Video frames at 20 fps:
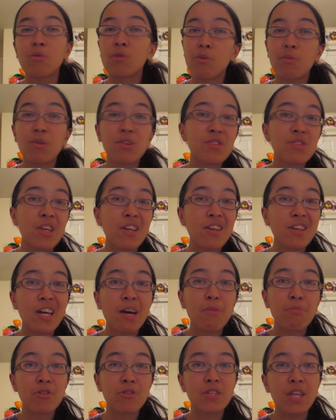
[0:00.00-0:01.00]
then we'll see in a
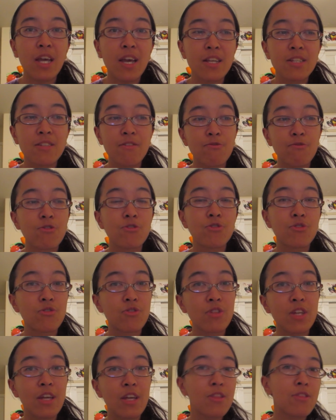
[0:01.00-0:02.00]
couple days if
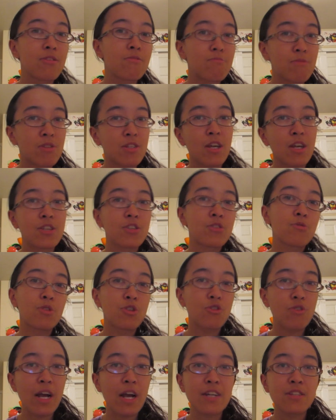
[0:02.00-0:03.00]
Rooster Teeth decides to
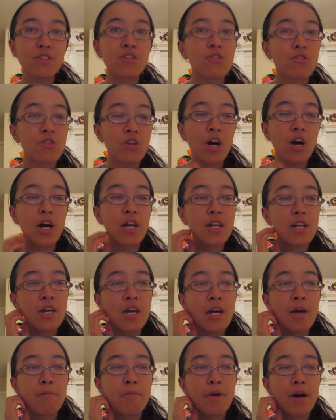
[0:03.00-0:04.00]
retract it or not.
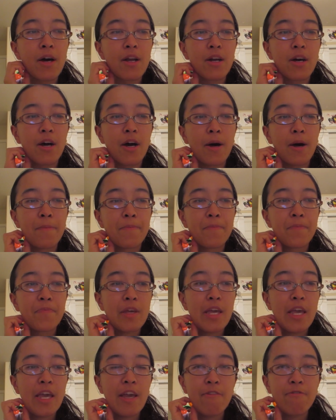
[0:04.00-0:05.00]
But
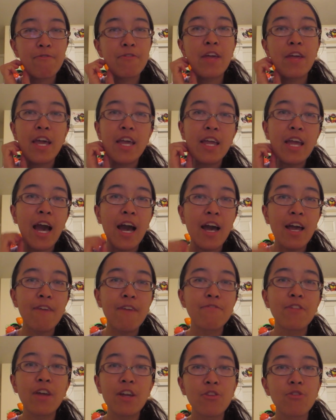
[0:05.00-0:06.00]
if
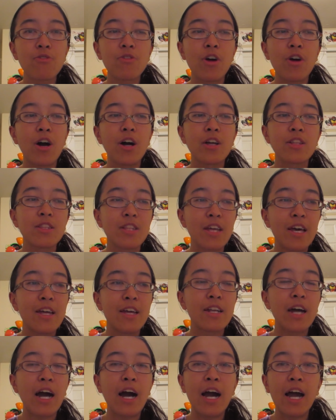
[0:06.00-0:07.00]
they do not,
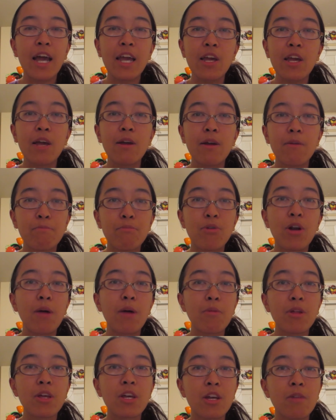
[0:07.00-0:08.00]
then I am
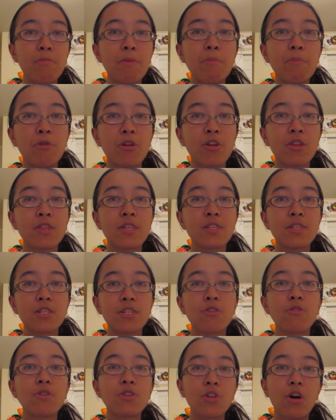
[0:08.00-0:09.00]
probably going to be putting this
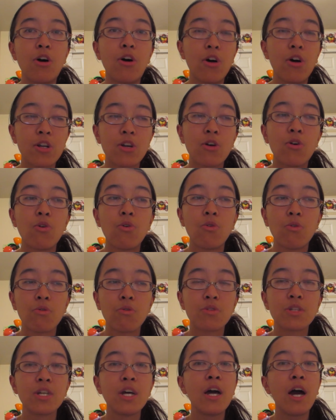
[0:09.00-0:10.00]
series on
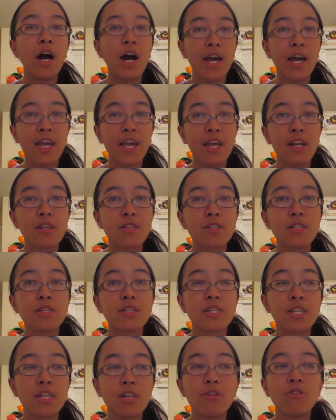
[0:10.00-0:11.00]
hold, hiatus,
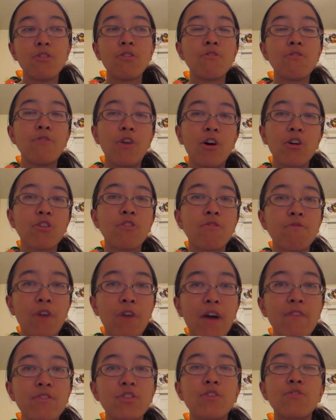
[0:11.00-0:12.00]
until Volume
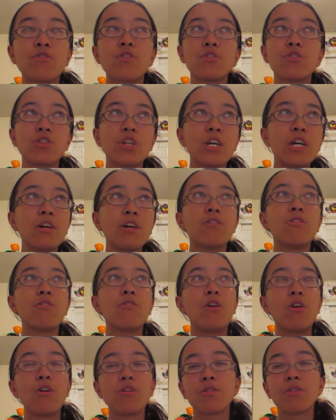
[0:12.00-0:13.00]
5 is over,
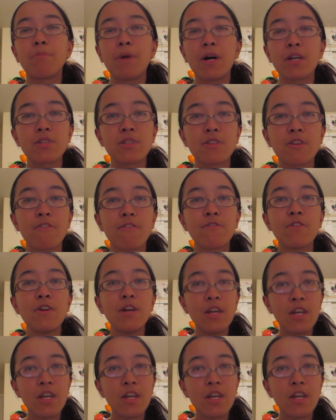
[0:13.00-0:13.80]
until all the bot stuff